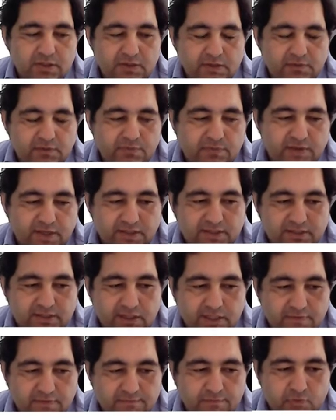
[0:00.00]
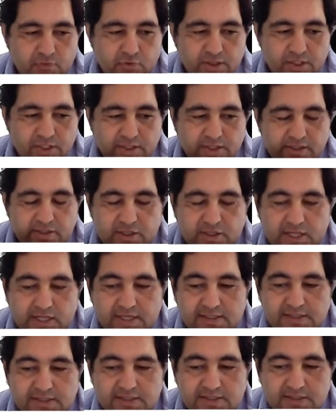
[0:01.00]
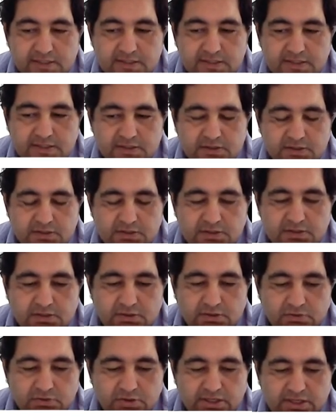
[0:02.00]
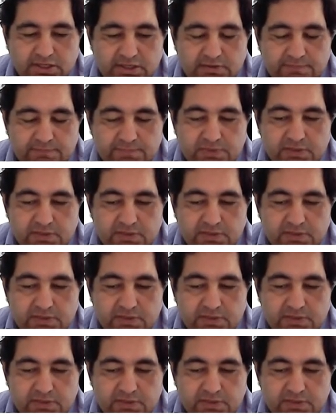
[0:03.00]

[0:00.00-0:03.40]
things like Fourier analysis, okay,